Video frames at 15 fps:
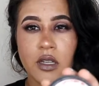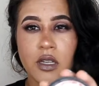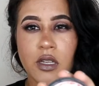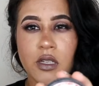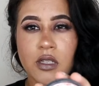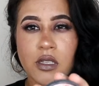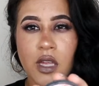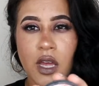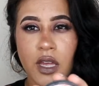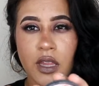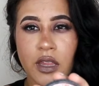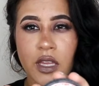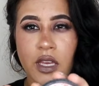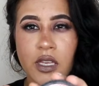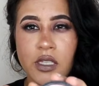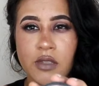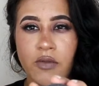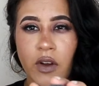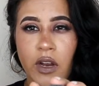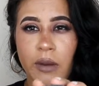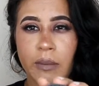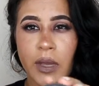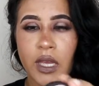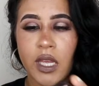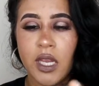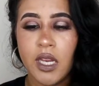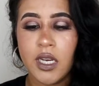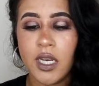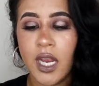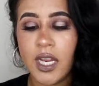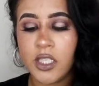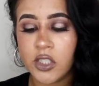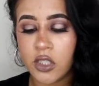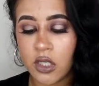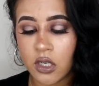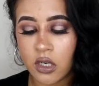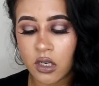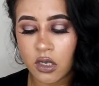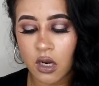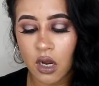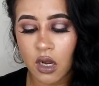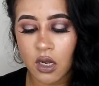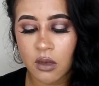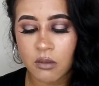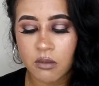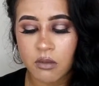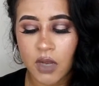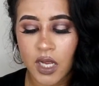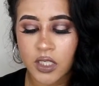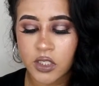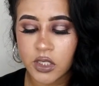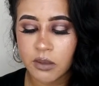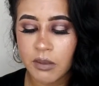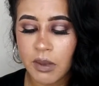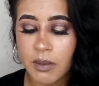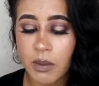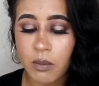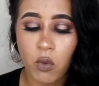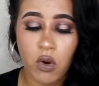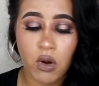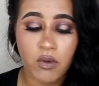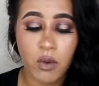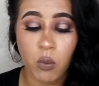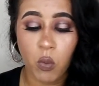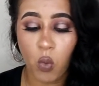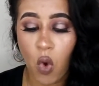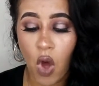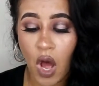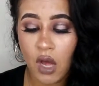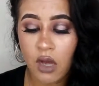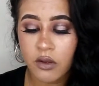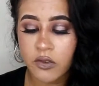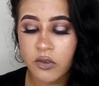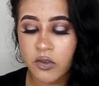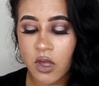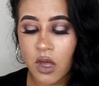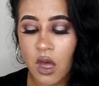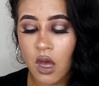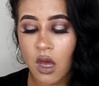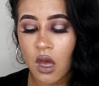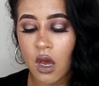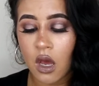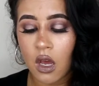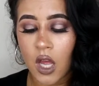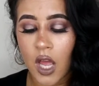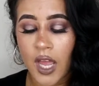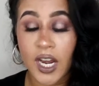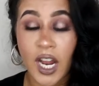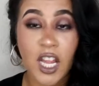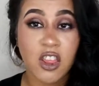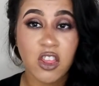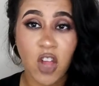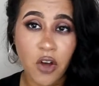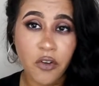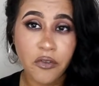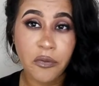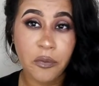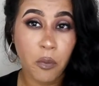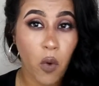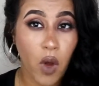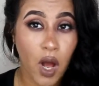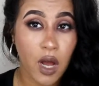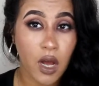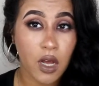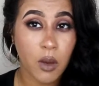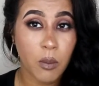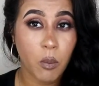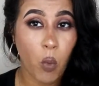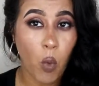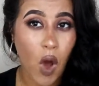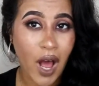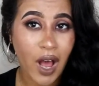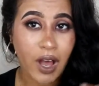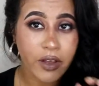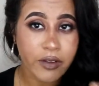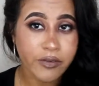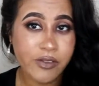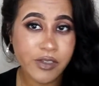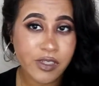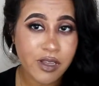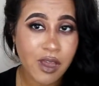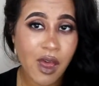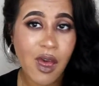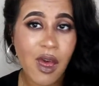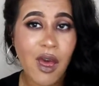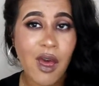It's like this, very pinky in nature. Actually maybe more of a mauve. And I love mauves.